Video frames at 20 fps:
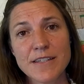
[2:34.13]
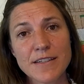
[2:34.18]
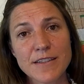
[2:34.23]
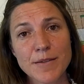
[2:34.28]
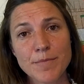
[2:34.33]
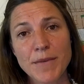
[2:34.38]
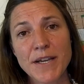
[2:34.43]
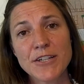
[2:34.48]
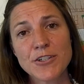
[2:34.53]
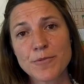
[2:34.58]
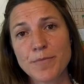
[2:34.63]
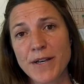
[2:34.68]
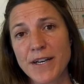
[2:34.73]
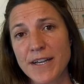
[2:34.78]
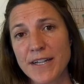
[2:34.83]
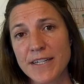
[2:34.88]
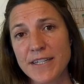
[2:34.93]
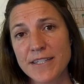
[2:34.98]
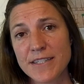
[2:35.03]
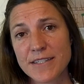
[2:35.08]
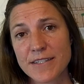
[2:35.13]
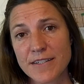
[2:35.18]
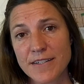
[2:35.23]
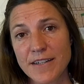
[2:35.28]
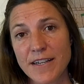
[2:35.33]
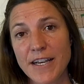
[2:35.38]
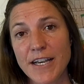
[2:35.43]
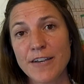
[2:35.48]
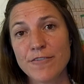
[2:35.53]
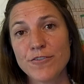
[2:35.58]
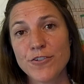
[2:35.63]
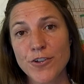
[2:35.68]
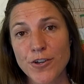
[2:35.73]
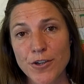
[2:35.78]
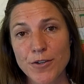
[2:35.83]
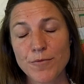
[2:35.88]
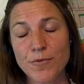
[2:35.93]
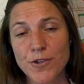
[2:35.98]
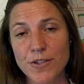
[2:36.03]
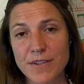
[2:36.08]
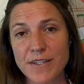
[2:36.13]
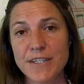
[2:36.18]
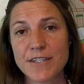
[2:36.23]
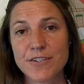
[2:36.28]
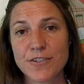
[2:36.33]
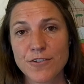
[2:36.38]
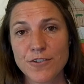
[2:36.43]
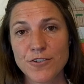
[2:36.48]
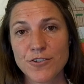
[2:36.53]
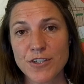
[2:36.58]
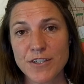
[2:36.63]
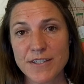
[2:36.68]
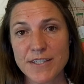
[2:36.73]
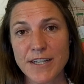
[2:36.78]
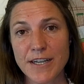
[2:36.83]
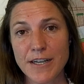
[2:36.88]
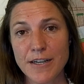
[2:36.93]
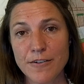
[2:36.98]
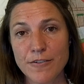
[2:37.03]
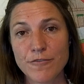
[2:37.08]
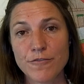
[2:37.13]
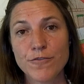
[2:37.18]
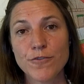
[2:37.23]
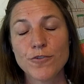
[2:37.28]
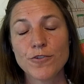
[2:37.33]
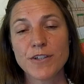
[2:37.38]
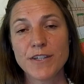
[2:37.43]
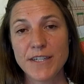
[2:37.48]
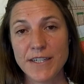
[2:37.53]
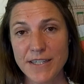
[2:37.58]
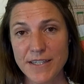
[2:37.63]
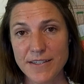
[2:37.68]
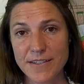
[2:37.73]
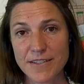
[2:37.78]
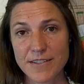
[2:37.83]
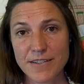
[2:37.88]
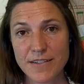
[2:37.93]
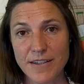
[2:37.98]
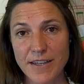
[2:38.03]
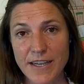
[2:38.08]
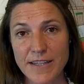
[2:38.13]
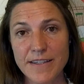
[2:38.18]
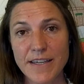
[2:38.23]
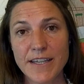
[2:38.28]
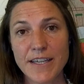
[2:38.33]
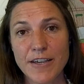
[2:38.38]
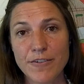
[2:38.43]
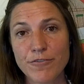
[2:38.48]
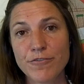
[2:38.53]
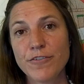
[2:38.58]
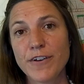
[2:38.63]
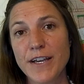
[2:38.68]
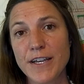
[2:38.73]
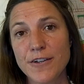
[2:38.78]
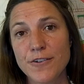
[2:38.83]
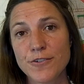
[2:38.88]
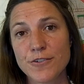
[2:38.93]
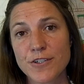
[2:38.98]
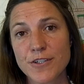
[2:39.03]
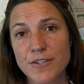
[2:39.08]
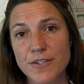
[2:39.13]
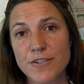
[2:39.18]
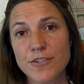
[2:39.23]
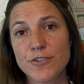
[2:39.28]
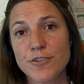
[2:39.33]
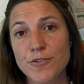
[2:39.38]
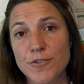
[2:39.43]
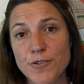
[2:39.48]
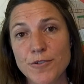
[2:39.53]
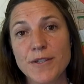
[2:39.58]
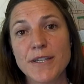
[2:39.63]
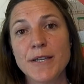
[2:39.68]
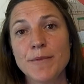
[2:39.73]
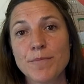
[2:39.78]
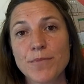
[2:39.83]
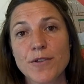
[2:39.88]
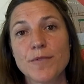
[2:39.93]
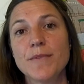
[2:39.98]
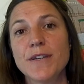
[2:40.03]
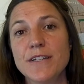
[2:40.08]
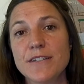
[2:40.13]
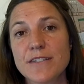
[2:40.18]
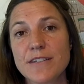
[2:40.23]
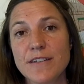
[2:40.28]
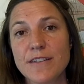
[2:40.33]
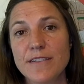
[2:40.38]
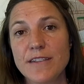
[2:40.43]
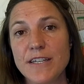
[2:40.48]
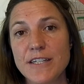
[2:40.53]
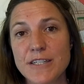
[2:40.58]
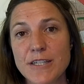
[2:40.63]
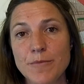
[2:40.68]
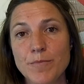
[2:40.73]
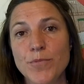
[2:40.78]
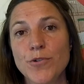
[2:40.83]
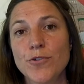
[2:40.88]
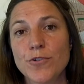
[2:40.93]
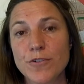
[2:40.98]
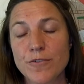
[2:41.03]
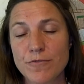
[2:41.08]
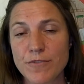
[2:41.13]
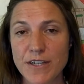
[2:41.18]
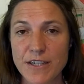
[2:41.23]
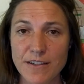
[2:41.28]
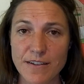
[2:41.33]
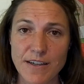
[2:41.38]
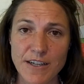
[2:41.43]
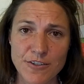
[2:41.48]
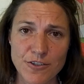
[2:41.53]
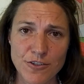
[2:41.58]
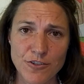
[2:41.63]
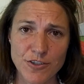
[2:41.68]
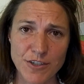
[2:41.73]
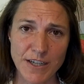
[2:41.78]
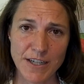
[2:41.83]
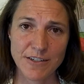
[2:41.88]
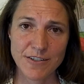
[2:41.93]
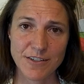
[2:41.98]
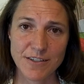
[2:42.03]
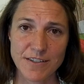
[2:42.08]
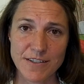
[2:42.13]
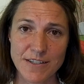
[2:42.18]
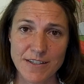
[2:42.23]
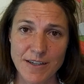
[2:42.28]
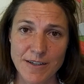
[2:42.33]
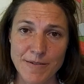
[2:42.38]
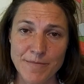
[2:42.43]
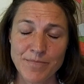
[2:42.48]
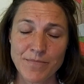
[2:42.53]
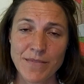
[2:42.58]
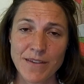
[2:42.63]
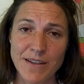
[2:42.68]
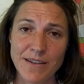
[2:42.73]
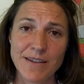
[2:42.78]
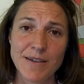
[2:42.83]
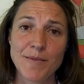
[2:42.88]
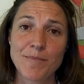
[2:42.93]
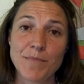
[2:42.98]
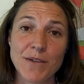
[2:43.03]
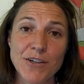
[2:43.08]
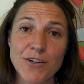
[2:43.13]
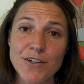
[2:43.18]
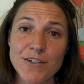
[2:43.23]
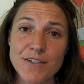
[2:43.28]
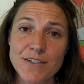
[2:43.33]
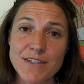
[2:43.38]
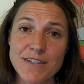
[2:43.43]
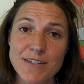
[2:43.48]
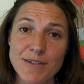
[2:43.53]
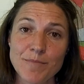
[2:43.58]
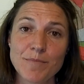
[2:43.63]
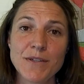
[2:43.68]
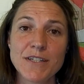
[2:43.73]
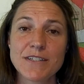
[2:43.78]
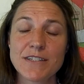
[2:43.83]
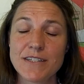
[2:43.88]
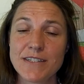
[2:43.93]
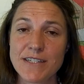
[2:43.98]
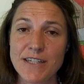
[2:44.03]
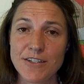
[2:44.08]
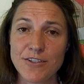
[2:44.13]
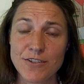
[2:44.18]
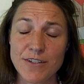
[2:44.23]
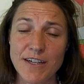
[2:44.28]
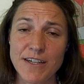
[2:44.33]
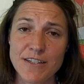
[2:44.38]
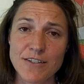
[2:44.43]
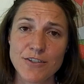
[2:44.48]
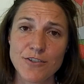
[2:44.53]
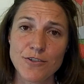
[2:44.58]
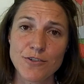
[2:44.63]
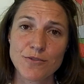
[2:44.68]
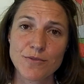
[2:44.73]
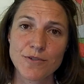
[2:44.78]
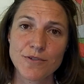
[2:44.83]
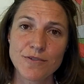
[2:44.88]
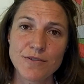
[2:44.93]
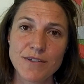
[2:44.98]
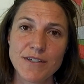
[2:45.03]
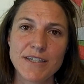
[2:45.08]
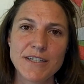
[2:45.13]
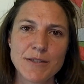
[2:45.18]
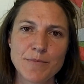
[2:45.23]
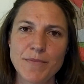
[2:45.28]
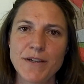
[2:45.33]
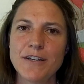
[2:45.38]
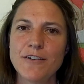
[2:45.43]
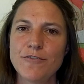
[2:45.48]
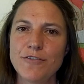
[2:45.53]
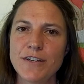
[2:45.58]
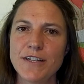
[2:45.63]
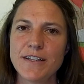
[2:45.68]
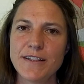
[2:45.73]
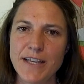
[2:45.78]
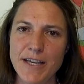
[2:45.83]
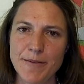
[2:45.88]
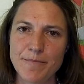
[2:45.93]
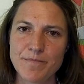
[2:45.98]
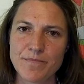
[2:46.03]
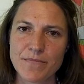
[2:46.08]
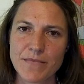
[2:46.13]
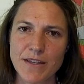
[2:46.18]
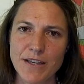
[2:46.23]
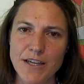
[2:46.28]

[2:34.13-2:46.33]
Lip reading: The major parties have known what these solutions are for years, and they have failed to implement these important regulation changes because business as usual is benefiting them.